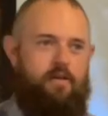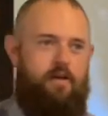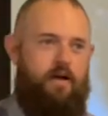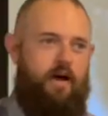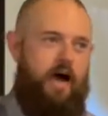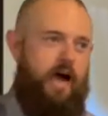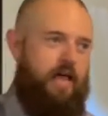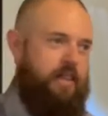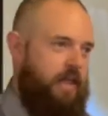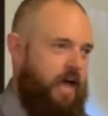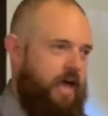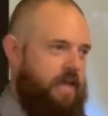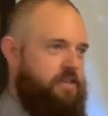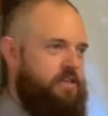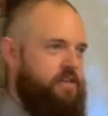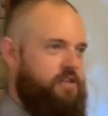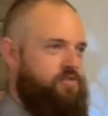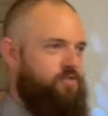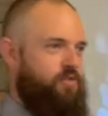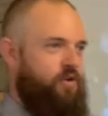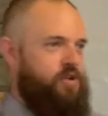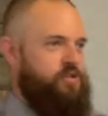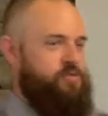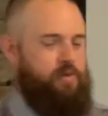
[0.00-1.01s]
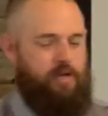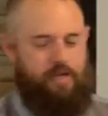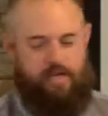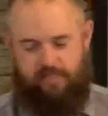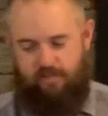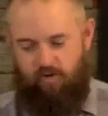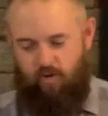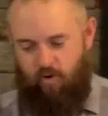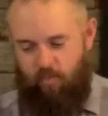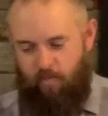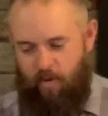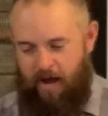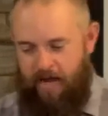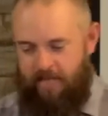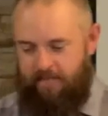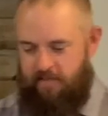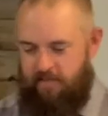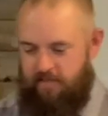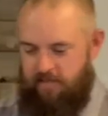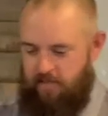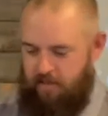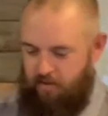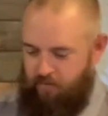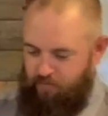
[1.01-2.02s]
I like this verse because it reminds
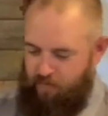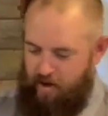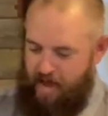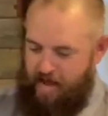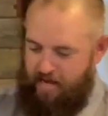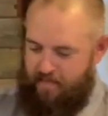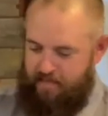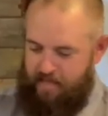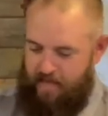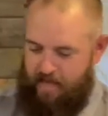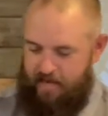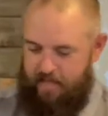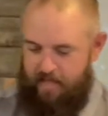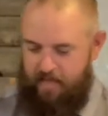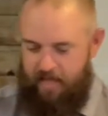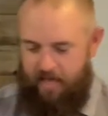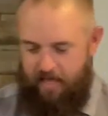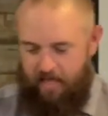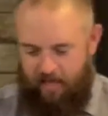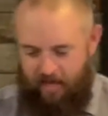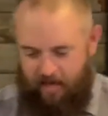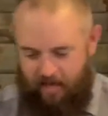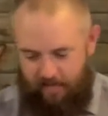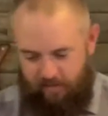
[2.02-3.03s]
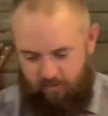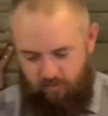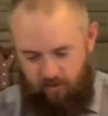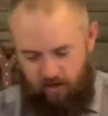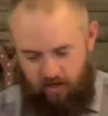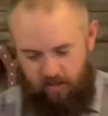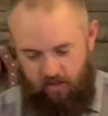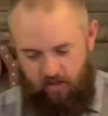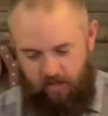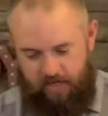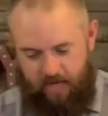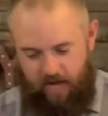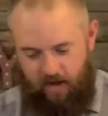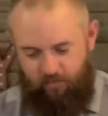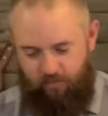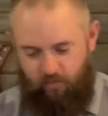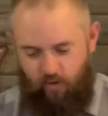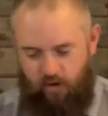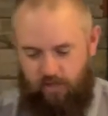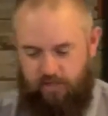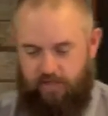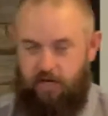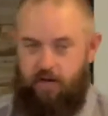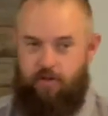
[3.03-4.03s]
us of the fact that, uh, as we're going to look at
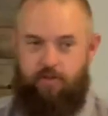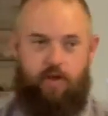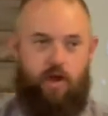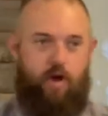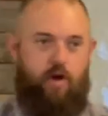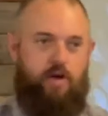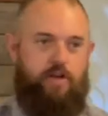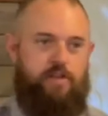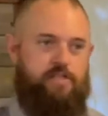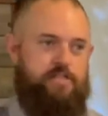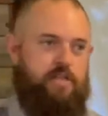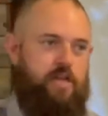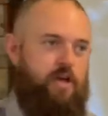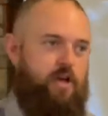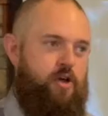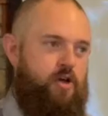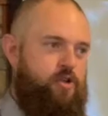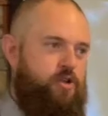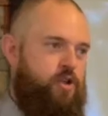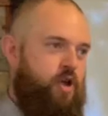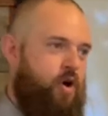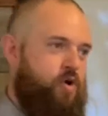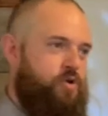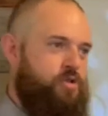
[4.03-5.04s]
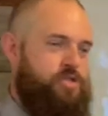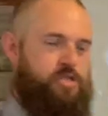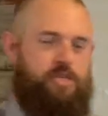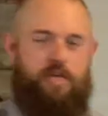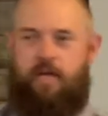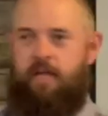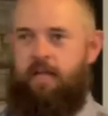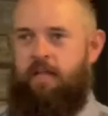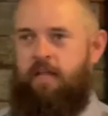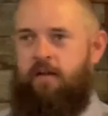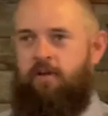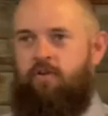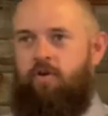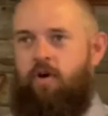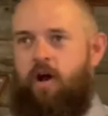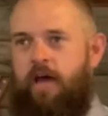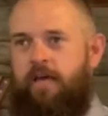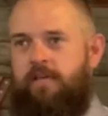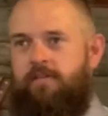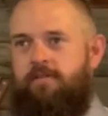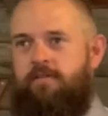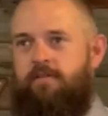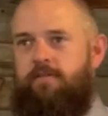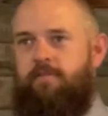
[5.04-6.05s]
first here, there is no sin in
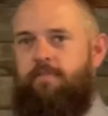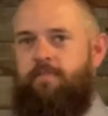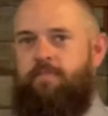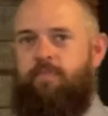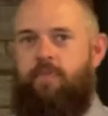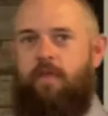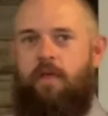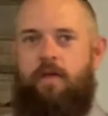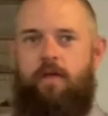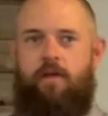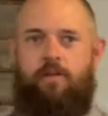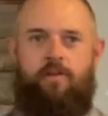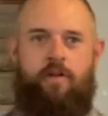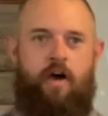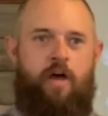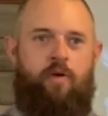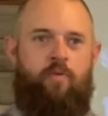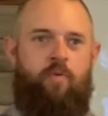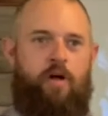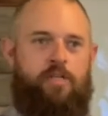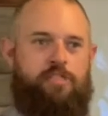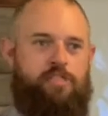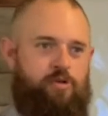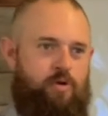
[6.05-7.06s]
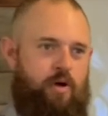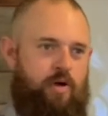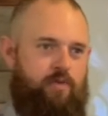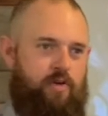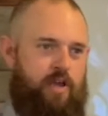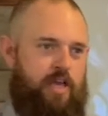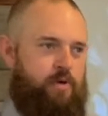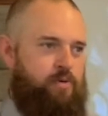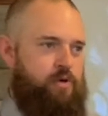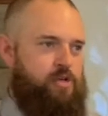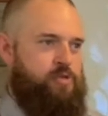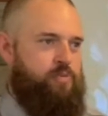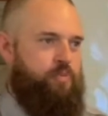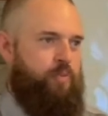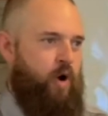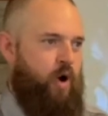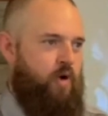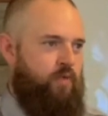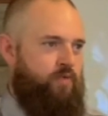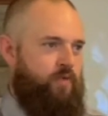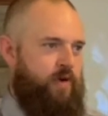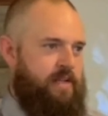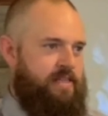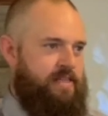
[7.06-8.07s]
Christ. None whatsoever. He was
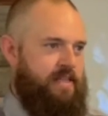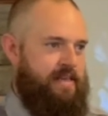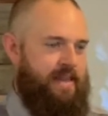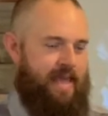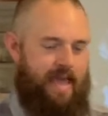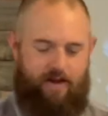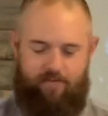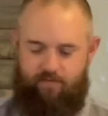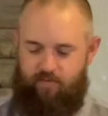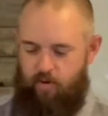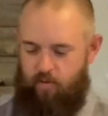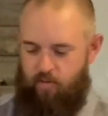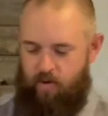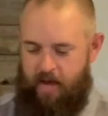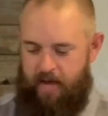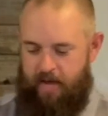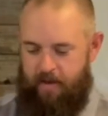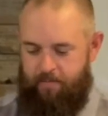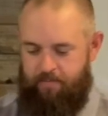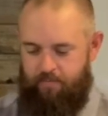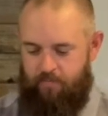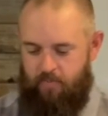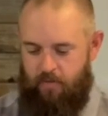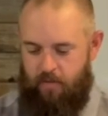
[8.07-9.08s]
perfect in every way.